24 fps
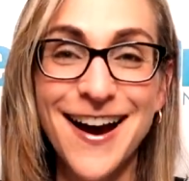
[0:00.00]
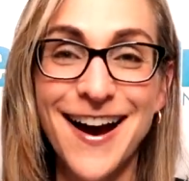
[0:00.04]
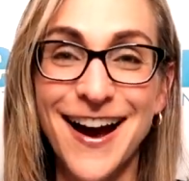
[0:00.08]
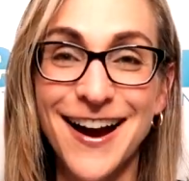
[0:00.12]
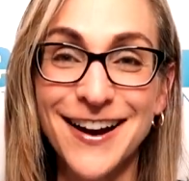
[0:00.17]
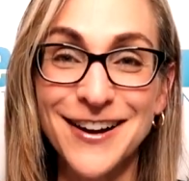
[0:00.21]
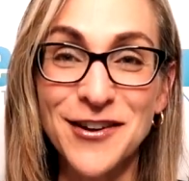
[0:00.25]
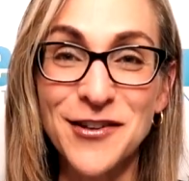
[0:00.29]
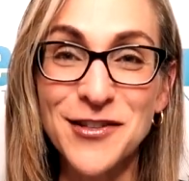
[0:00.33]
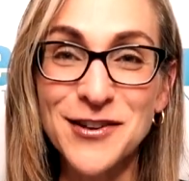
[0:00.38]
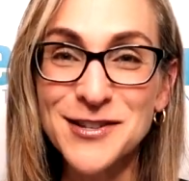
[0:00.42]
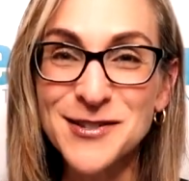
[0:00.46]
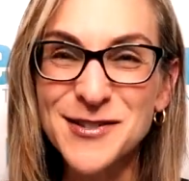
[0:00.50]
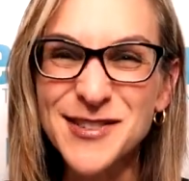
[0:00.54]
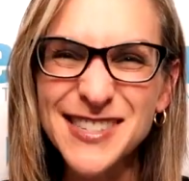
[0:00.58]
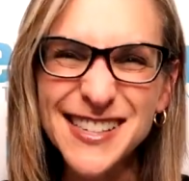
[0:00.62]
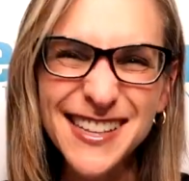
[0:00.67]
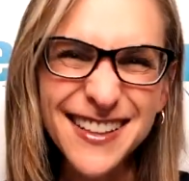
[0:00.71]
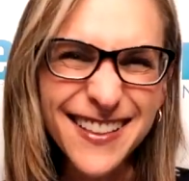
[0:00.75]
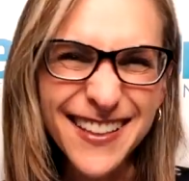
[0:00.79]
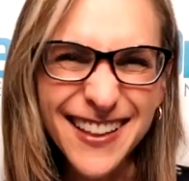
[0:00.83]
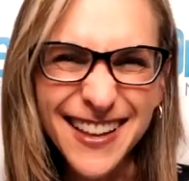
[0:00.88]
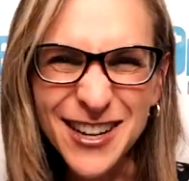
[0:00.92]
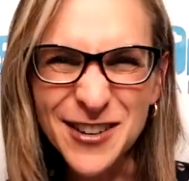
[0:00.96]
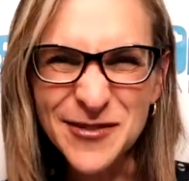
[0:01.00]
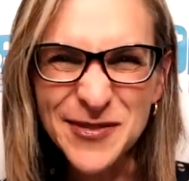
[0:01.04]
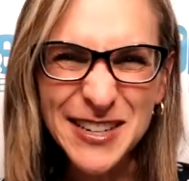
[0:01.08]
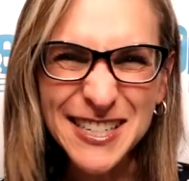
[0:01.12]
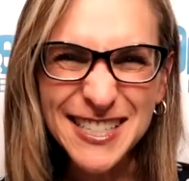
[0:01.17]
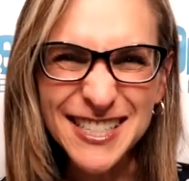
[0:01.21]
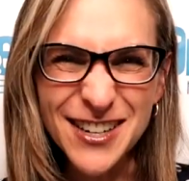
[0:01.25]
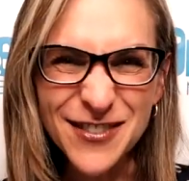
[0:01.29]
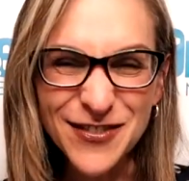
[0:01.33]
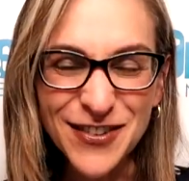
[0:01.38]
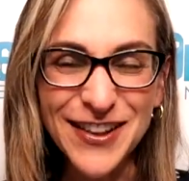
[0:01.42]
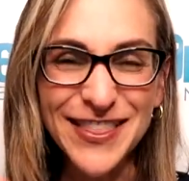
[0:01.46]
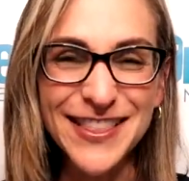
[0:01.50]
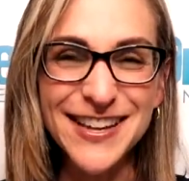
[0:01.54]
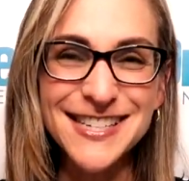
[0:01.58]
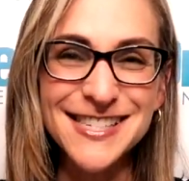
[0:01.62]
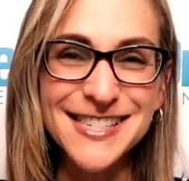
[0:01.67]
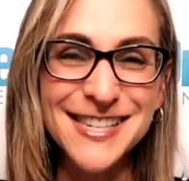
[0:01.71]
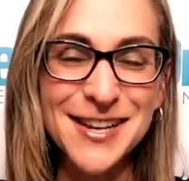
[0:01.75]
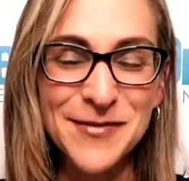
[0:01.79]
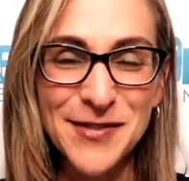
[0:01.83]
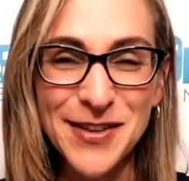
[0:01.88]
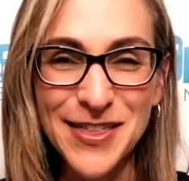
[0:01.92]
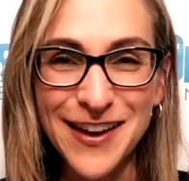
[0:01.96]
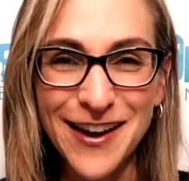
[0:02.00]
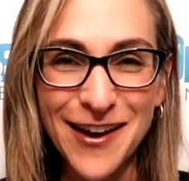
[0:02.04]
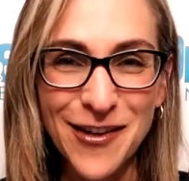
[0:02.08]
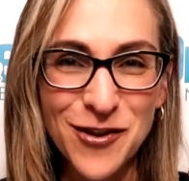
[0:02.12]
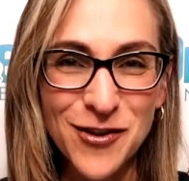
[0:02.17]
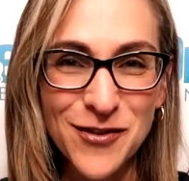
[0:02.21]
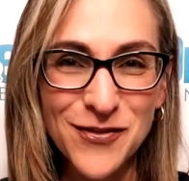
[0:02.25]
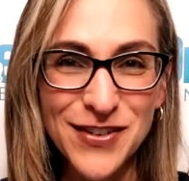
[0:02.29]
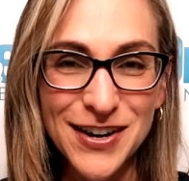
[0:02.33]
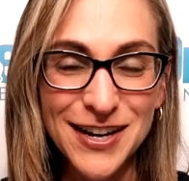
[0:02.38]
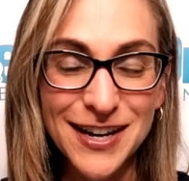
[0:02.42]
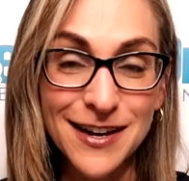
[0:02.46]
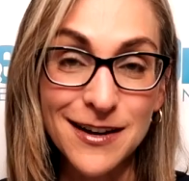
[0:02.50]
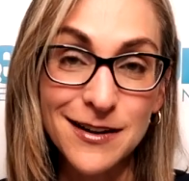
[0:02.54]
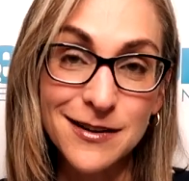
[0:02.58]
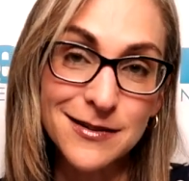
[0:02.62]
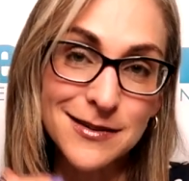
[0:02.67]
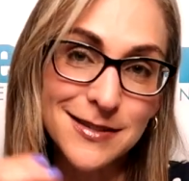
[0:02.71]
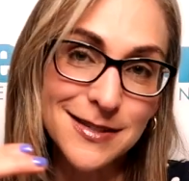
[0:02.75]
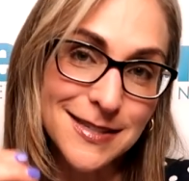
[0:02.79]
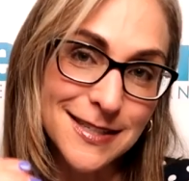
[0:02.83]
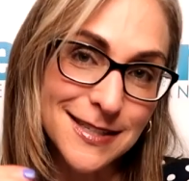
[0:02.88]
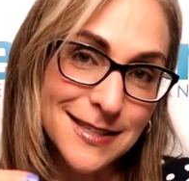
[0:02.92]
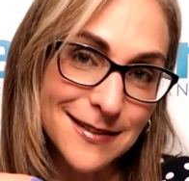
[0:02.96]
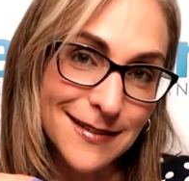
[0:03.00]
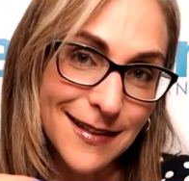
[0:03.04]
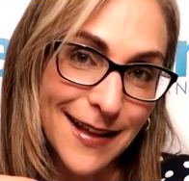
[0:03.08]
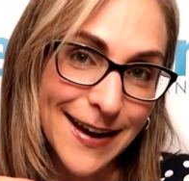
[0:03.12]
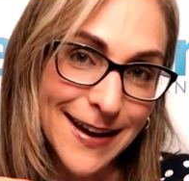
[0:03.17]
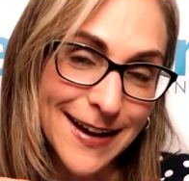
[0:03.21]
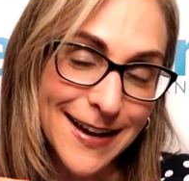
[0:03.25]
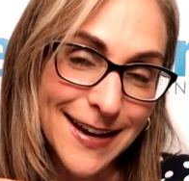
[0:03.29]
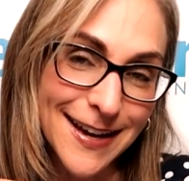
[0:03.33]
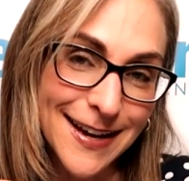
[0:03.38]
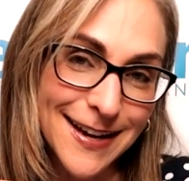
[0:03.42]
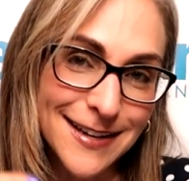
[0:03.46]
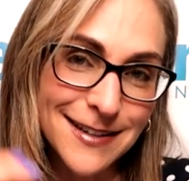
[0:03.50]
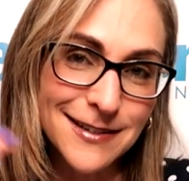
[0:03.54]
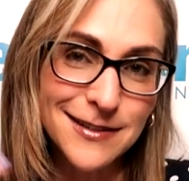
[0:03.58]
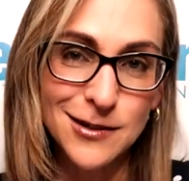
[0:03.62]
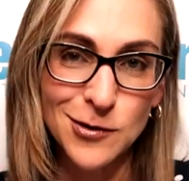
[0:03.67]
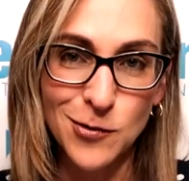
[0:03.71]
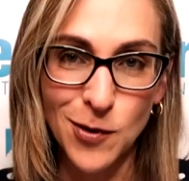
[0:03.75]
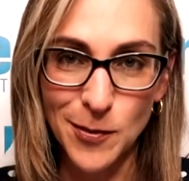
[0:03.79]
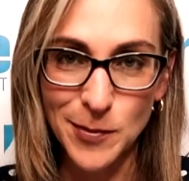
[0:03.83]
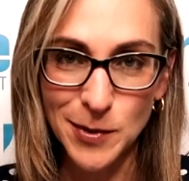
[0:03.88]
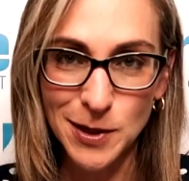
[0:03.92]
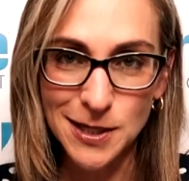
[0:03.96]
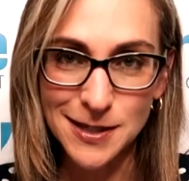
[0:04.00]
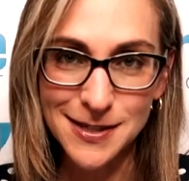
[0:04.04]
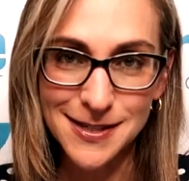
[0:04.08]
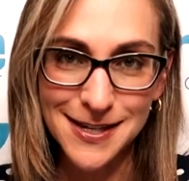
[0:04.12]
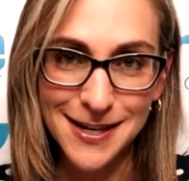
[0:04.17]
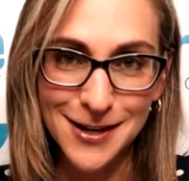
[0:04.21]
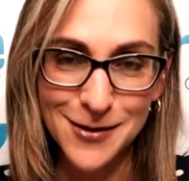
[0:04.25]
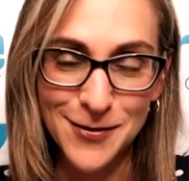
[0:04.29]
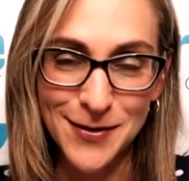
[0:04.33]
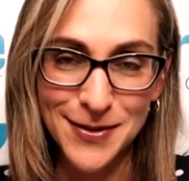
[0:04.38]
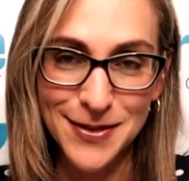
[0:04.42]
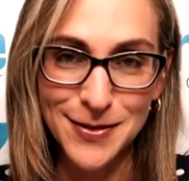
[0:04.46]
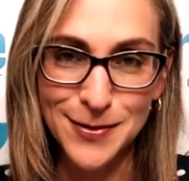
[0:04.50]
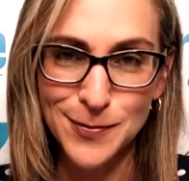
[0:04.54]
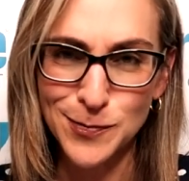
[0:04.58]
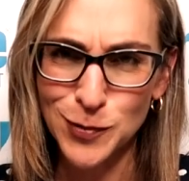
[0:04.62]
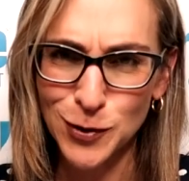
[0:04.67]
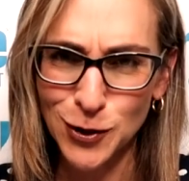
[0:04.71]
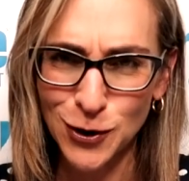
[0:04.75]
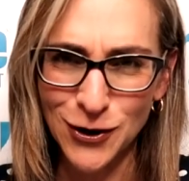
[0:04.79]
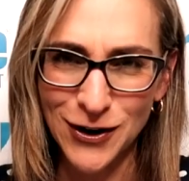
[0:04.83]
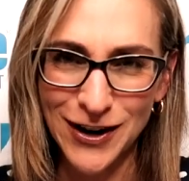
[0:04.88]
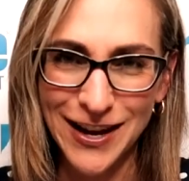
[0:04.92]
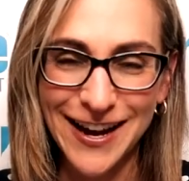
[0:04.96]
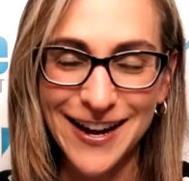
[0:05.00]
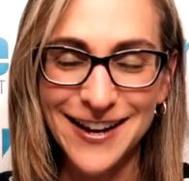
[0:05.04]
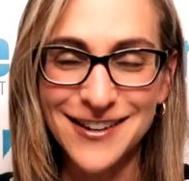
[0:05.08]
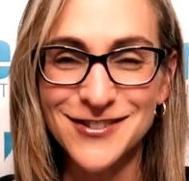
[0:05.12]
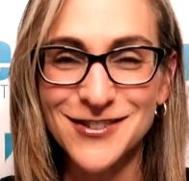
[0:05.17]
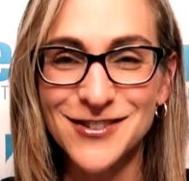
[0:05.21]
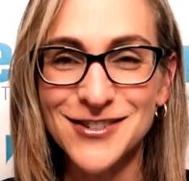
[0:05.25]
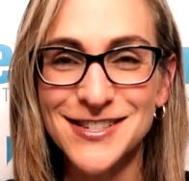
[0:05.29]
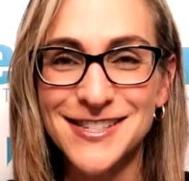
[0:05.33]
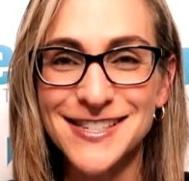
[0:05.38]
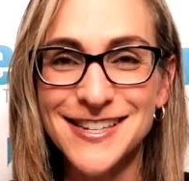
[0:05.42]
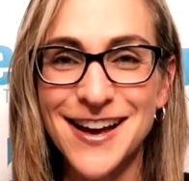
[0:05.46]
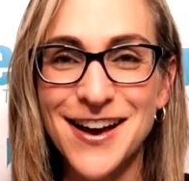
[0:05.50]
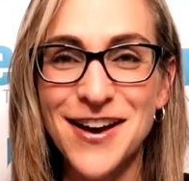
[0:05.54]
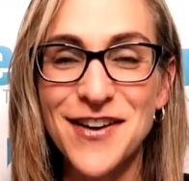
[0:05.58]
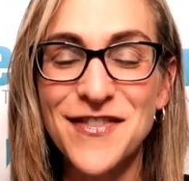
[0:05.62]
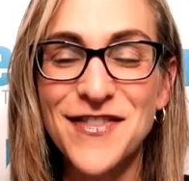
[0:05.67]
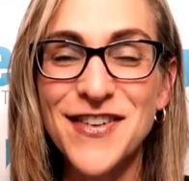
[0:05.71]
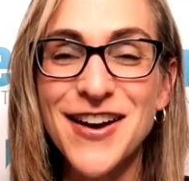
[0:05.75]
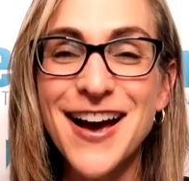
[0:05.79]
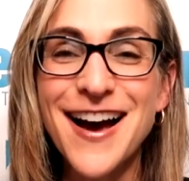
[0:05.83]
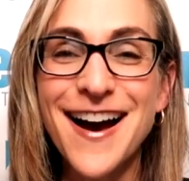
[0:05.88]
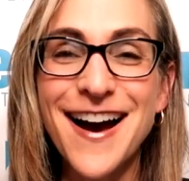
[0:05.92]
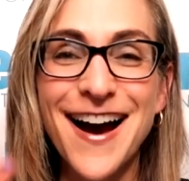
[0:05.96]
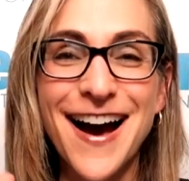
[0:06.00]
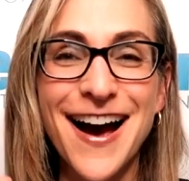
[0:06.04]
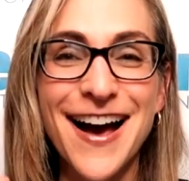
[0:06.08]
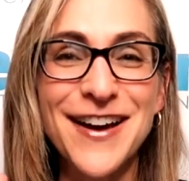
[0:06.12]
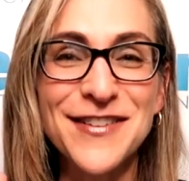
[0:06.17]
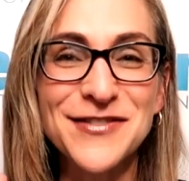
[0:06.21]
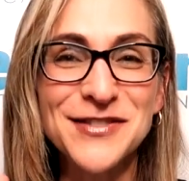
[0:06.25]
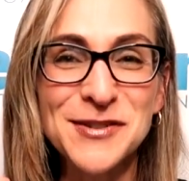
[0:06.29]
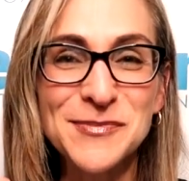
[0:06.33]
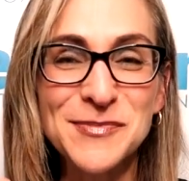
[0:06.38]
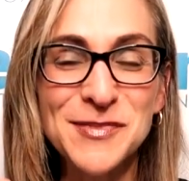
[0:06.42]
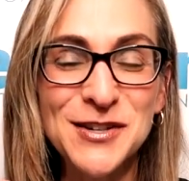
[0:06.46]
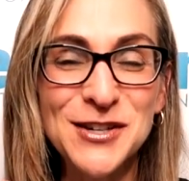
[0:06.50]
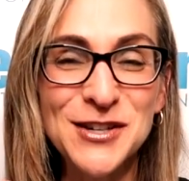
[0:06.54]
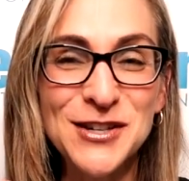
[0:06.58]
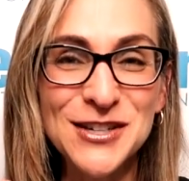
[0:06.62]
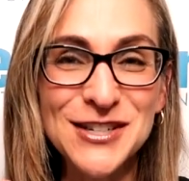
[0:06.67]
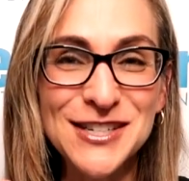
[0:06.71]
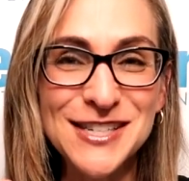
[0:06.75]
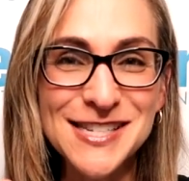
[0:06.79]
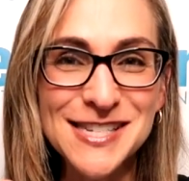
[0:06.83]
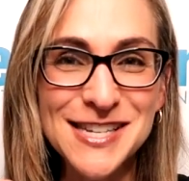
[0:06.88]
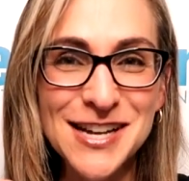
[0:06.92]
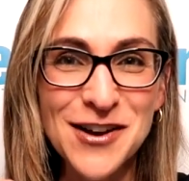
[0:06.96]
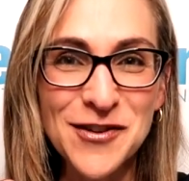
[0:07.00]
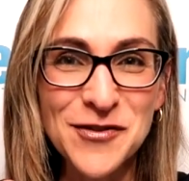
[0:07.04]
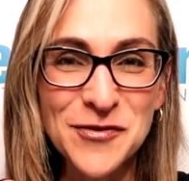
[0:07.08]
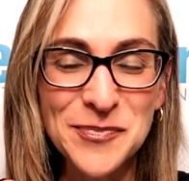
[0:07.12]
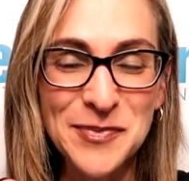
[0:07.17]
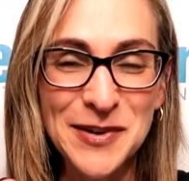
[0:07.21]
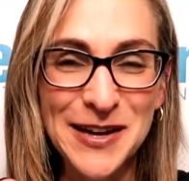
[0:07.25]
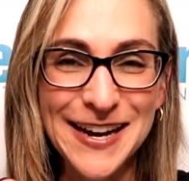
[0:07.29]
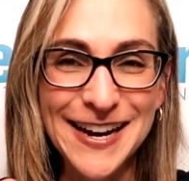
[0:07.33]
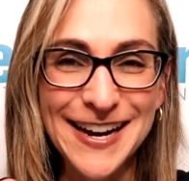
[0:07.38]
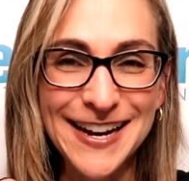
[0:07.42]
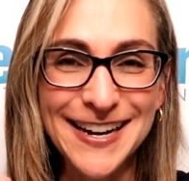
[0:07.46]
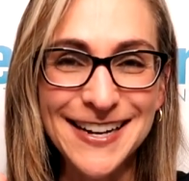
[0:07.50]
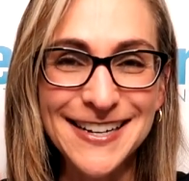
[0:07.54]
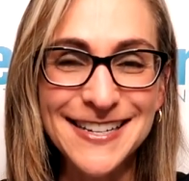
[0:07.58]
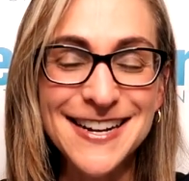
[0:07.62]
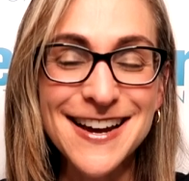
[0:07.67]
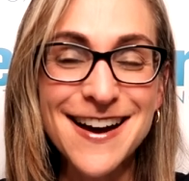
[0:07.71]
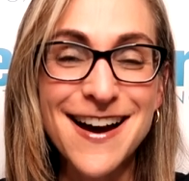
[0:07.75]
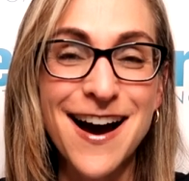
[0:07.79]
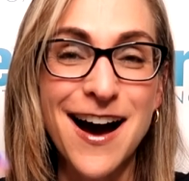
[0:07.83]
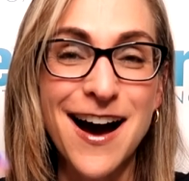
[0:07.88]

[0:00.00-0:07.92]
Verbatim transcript: I know this was a little bit different than some of the other videos. Did you like it? Do you want me to stick with pure cancer stuff? I have some good stuff planned.